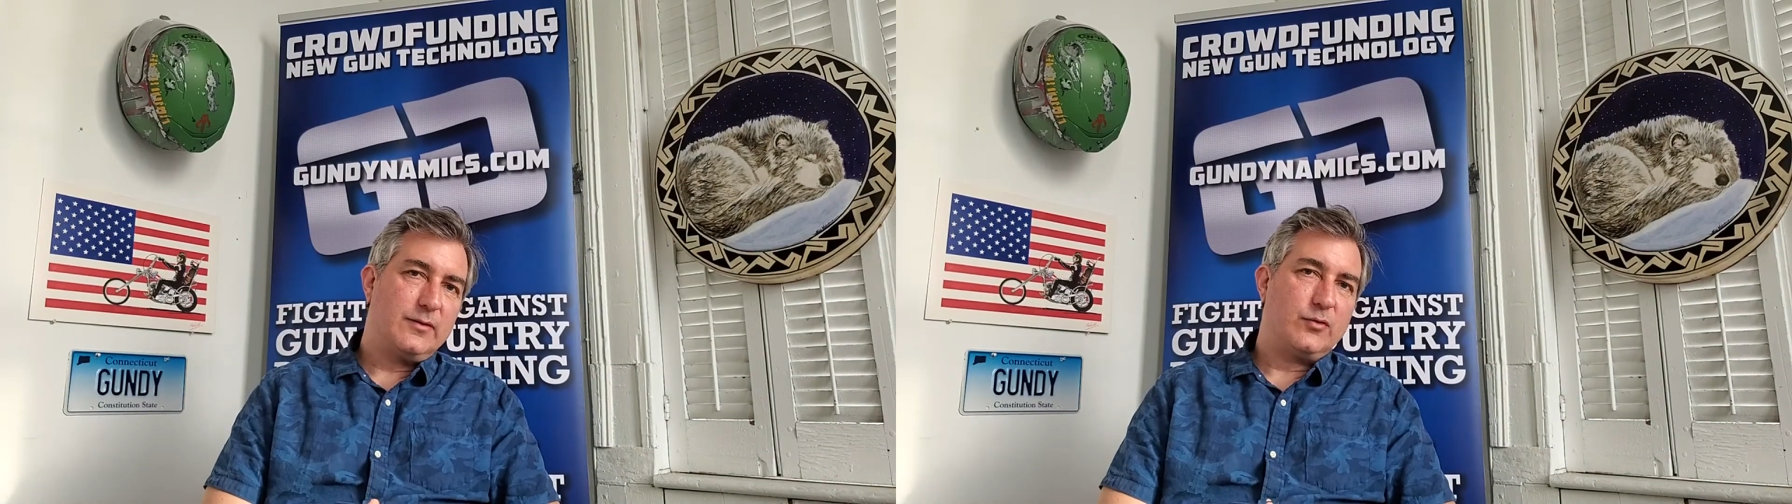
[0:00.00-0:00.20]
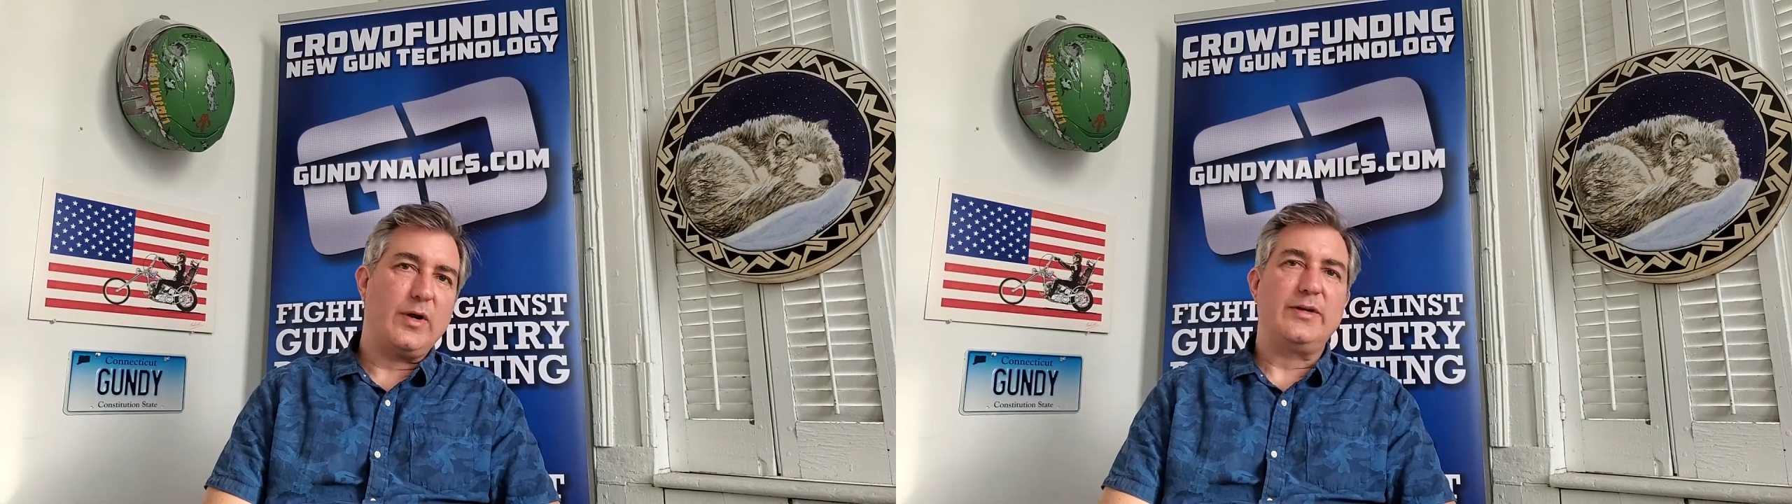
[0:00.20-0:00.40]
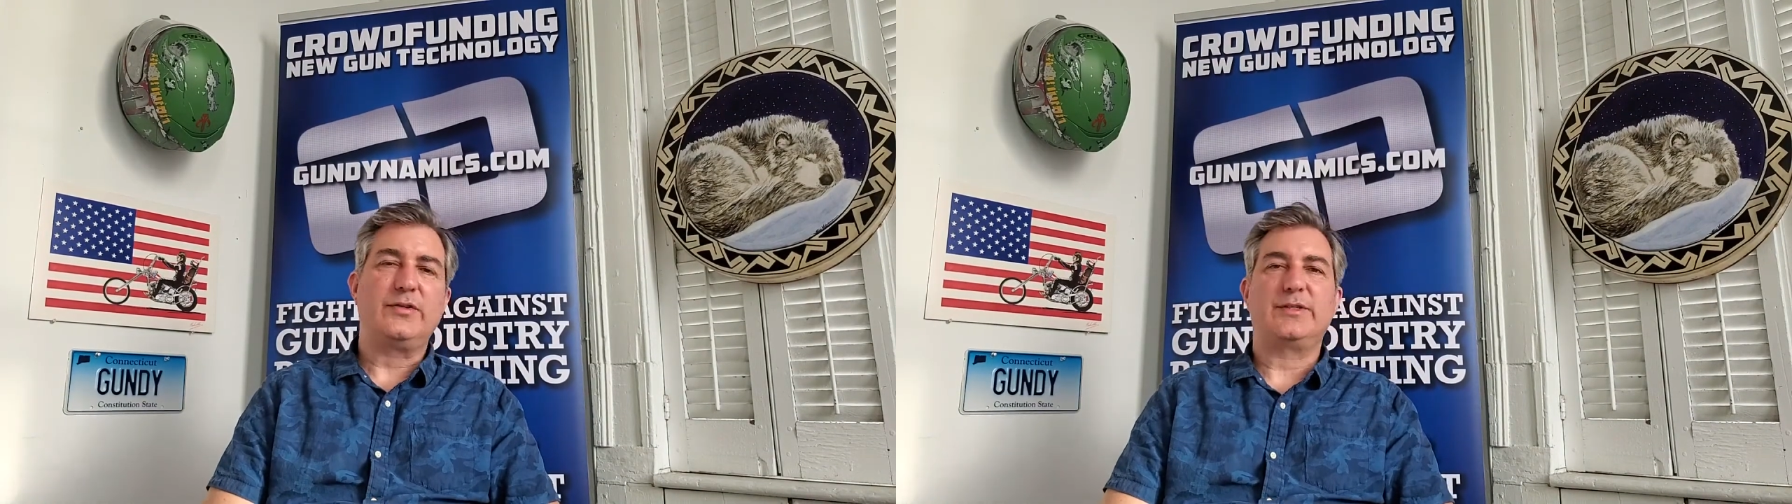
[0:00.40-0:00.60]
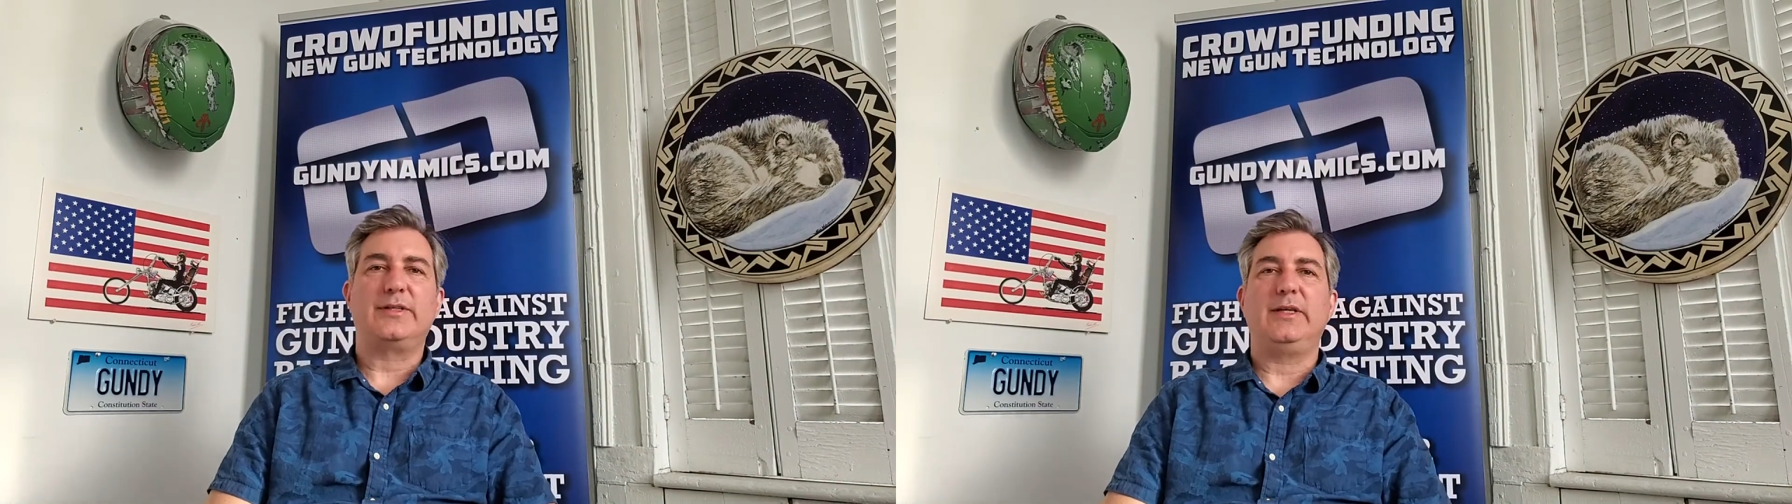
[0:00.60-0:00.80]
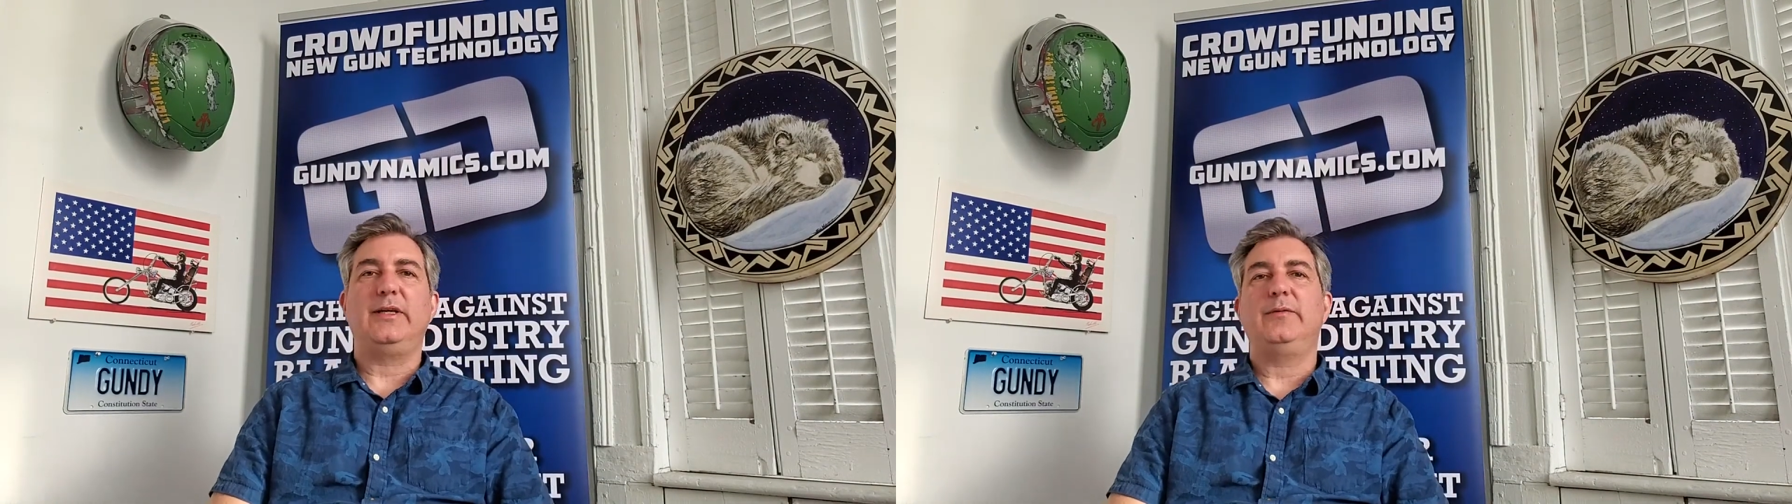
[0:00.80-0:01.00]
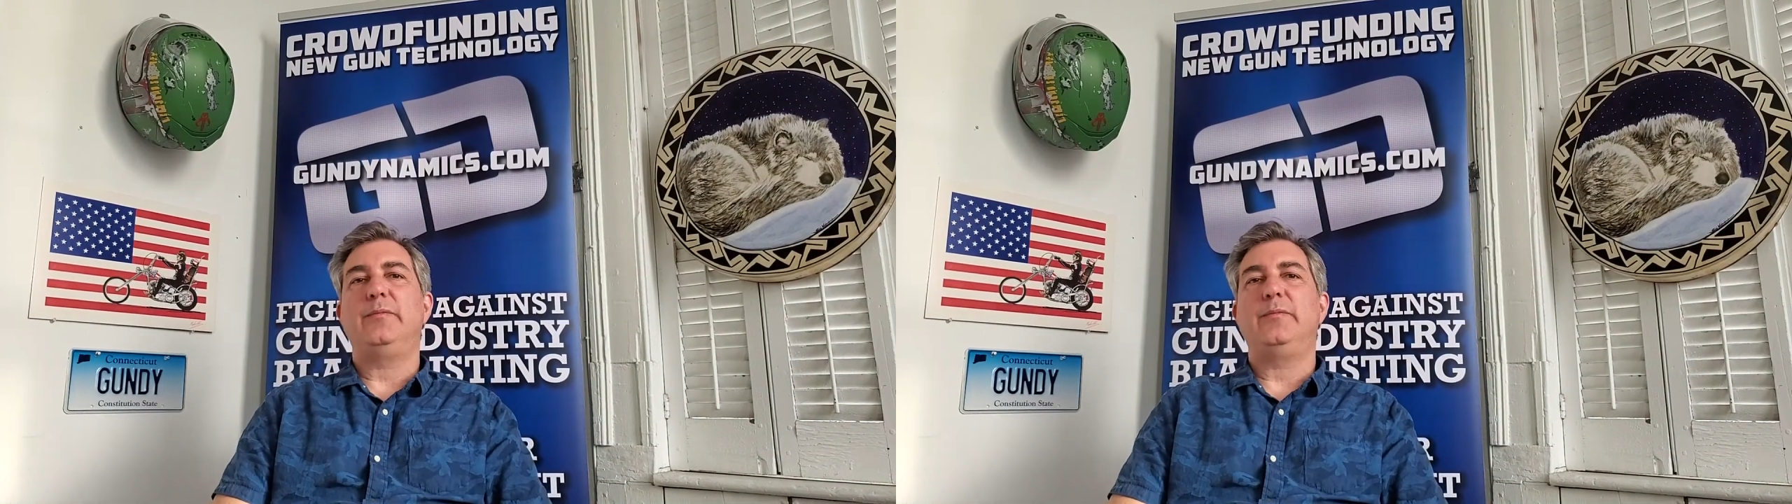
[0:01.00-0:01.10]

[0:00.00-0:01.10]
graciously